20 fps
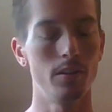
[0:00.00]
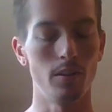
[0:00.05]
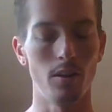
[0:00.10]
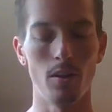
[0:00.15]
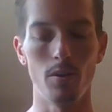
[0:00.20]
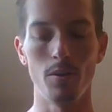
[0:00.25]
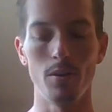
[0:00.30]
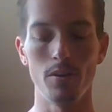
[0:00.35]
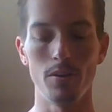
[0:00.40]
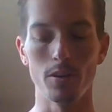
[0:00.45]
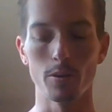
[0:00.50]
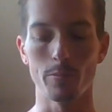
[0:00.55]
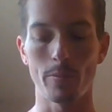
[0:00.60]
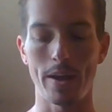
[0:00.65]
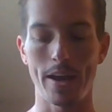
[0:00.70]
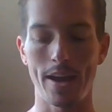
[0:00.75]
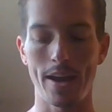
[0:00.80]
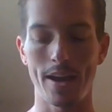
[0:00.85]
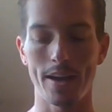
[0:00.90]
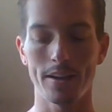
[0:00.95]
loaded in your
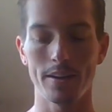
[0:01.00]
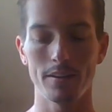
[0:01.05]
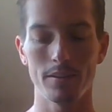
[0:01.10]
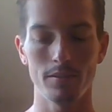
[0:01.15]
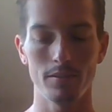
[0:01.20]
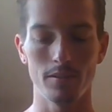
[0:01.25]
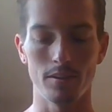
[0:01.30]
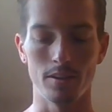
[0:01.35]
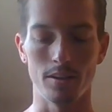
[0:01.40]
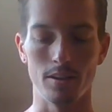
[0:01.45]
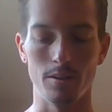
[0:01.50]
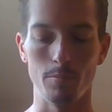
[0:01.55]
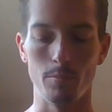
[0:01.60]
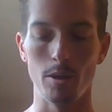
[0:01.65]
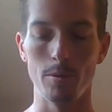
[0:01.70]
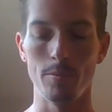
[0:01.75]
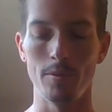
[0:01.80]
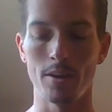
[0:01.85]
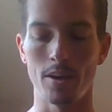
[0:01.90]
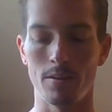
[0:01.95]
pack.
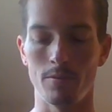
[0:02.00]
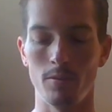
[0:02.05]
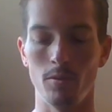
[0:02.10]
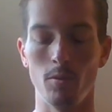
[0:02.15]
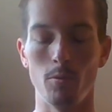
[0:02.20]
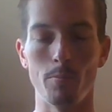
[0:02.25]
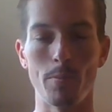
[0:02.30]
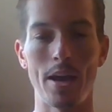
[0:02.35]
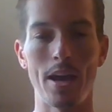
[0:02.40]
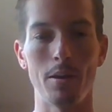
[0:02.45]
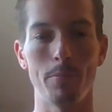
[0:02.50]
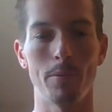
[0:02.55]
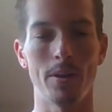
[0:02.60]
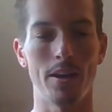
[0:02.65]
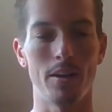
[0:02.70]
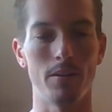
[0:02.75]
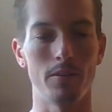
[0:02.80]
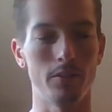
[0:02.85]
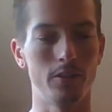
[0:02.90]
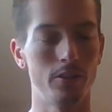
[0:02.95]
Maybe you have a little mag
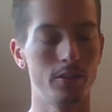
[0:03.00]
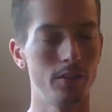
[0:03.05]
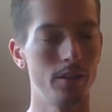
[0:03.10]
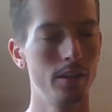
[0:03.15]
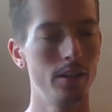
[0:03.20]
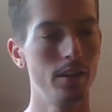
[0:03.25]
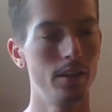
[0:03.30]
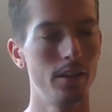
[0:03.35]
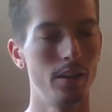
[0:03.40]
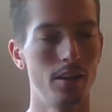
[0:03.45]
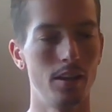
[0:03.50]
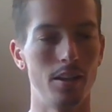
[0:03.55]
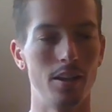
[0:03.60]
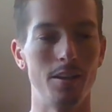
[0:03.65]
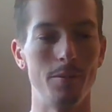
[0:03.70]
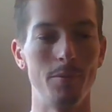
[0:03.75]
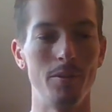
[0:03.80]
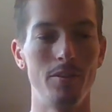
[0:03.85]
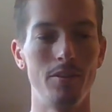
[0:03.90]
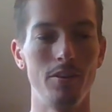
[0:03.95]
pouch.
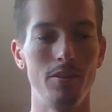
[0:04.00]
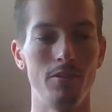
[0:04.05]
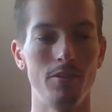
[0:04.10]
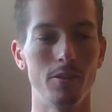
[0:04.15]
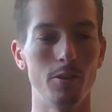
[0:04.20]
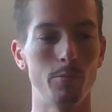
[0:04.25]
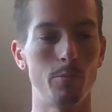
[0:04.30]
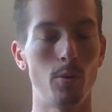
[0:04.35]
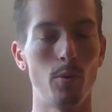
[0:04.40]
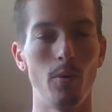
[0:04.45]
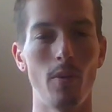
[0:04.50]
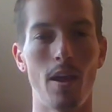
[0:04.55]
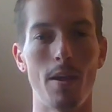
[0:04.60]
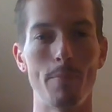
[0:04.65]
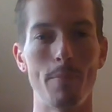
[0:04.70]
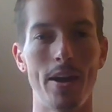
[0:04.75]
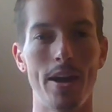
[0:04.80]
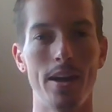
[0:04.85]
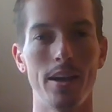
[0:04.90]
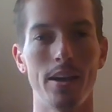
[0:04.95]
It's easier to pull
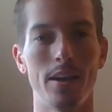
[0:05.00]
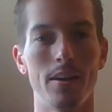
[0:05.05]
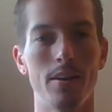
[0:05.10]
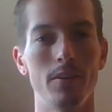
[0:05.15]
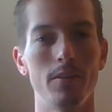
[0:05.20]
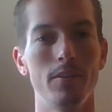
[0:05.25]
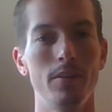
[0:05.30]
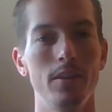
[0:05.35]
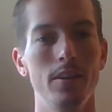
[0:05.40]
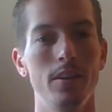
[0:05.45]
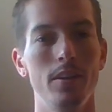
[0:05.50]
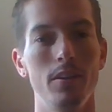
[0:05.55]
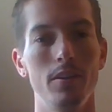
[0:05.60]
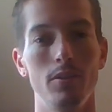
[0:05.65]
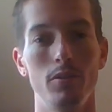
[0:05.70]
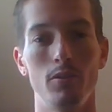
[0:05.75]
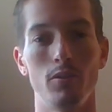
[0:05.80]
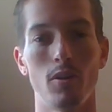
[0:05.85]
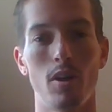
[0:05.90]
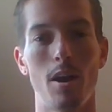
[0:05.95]
that mag out,
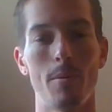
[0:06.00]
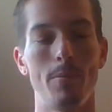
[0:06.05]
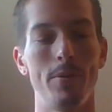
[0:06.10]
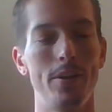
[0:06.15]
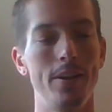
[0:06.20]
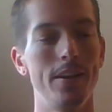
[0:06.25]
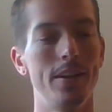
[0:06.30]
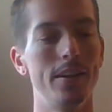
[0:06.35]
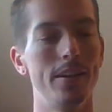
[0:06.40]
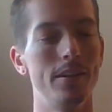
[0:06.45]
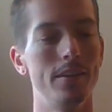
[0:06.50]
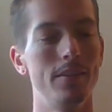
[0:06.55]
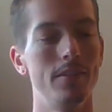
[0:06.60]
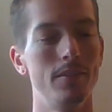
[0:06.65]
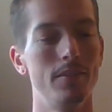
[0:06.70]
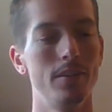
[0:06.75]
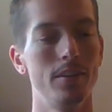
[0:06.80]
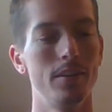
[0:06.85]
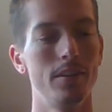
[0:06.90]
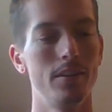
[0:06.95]
drop it in,
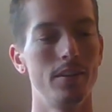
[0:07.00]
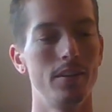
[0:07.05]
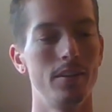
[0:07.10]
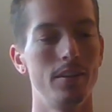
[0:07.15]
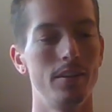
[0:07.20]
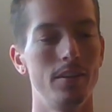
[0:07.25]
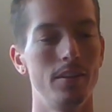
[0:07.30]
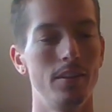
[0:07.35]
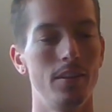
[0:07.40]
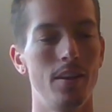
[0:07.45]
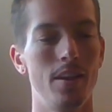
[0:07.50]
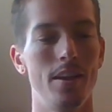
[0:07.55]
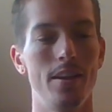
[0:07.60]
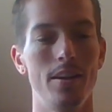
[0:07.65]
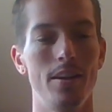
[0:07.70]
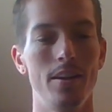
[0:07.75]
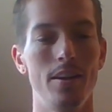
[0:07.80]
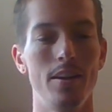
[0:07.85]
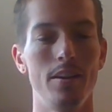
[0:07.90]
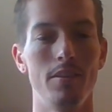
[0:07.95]

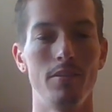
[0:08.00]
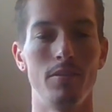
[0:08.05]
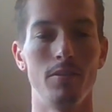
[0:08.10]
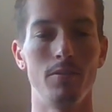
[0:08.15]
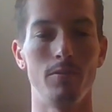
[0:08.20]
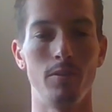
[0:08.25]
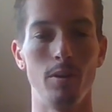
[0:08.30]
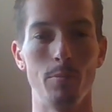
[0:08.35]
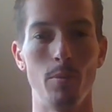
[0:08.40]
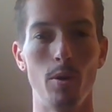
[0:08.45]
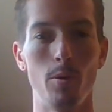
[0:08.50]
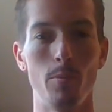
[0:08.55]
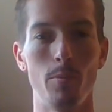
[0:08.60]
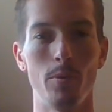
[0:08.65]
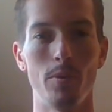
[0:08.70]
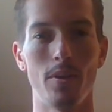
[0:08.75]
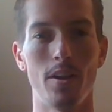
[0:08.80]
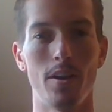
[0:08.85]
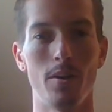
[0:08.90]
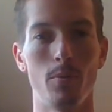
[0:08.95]
than it is to flip
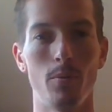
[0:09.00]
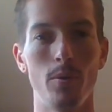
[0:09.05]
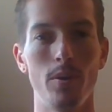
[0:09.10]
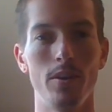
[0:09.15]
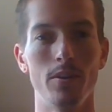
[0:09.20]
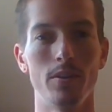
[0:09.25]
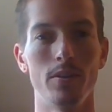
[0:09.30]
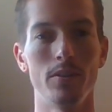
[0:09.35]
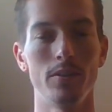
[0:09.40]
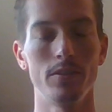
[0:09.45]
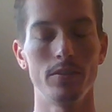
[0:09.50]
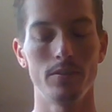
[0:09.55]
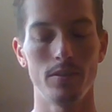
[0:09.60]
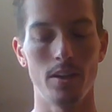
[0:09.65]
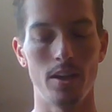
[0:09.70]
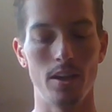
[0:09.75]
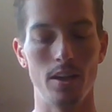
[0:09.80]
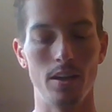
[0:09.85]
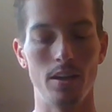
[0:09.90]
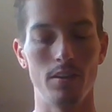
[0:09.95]
open that wheel
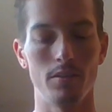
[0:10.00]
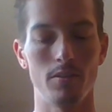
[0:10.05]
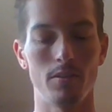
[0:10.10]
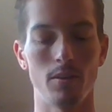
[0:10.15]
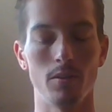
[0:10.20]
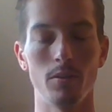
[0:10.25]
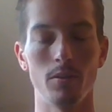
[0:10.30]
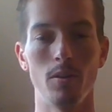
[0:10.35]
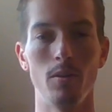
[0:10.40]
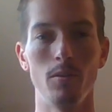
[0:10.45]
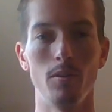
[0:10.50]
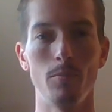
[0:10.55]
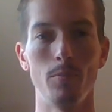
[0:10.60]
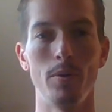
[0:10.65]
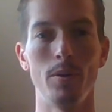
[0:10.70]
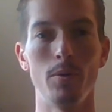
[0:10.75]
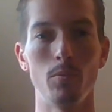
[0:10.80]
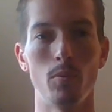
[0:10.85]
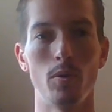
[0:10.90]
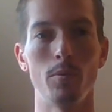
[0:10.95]
and start loading
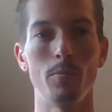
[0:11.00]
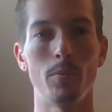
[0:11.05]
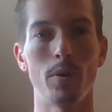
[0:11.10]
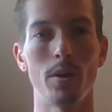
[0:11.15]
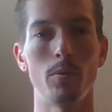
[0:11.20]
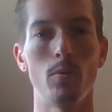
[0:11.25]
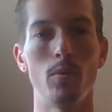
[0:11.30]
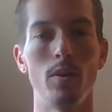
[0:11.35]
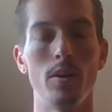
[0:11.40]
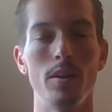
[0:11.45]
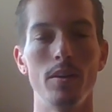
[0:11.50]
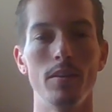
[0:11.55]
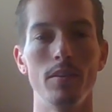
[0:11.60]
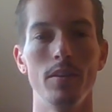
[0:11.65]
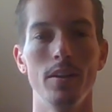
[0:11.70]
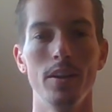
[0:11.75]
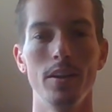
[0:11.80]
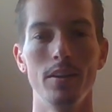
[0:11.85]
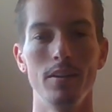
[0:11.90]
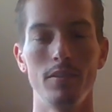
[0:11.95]
them in one by
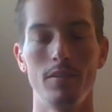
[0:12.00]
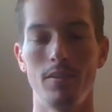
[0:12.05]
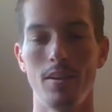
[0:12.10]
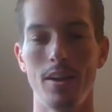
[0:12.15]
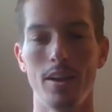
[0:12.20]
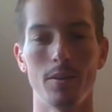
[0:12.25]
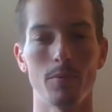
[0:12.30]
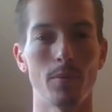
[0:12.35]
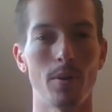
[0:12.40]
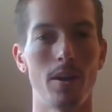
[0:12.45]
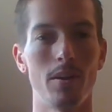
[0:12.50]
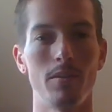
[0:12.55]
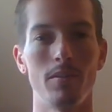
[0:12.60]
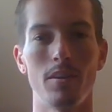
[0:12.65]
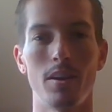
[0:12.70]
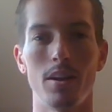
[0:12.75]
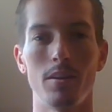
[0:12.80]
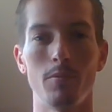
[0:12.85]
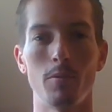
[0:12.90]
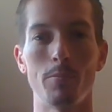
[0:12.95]
one, taking
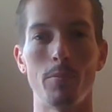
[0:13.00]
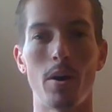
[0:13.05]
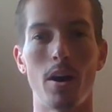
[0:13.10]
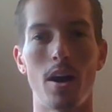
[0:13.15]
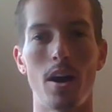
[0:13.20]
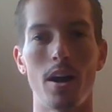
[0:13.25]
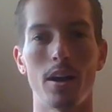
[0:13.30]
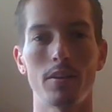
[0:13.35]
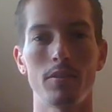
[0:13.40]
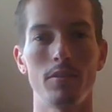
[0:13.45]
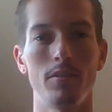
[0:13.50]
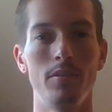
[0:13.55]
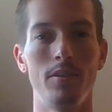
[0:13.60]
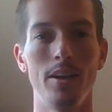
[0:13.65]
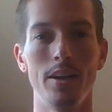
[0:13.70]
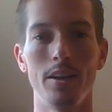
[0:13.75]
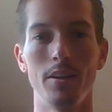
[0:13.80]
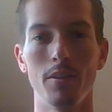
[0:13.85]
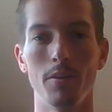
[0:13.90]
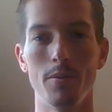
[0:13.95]
rounds out of a box,
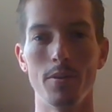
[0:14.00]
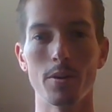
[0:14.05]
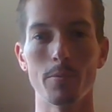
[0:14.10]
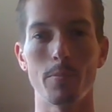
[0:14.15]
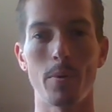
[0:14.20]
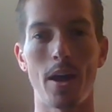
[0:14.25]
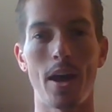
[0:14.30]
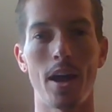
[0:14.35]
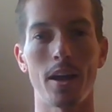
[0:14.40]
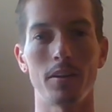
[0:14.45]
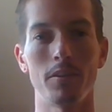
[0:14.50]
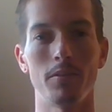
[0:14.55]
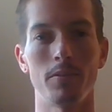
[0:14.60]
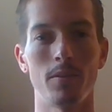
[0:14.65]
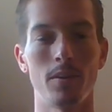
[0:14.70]
digging through your pack to